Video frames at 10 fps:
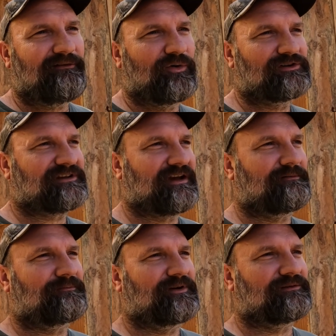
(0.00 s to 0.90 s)
I've always
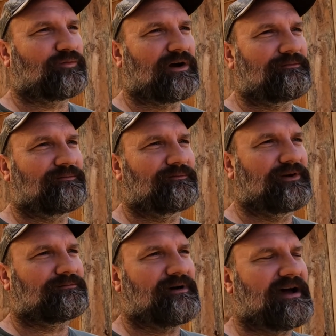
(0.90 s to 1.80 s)
kind of built, when I
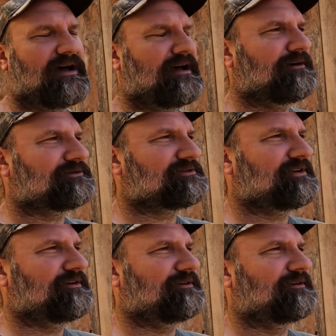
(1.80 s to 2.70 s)
built my
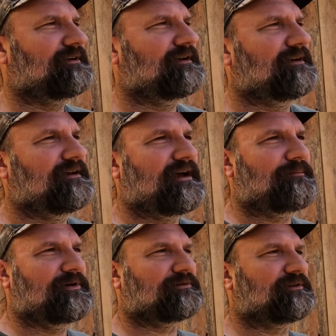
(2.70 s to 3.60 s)
house here,
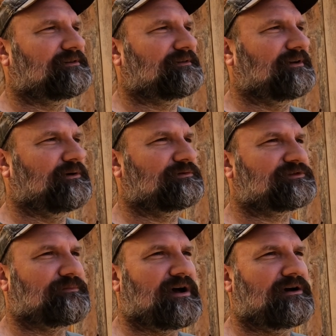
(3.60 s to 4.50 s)
I built it, you know,
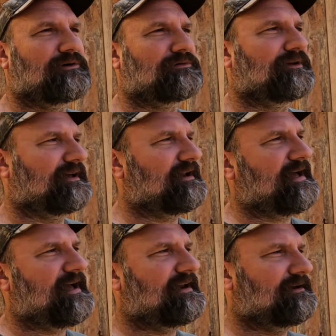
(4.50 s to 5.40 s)
small and
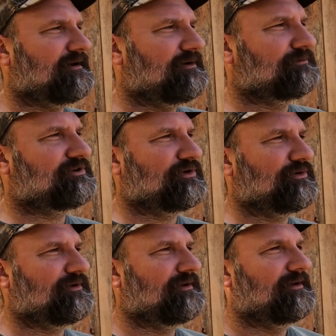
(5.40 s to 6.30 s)
I added on
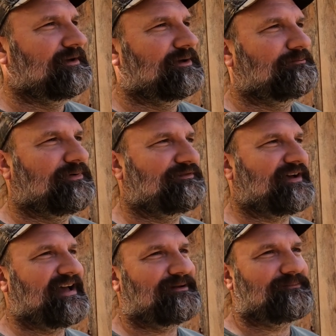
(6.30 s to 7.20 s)
to it but
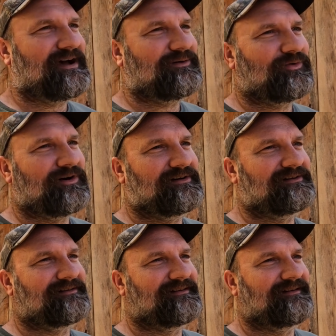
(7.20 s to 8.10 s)
if I had my
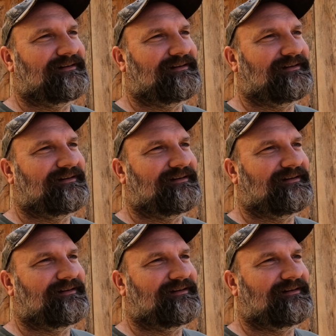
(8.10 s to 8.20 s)
way,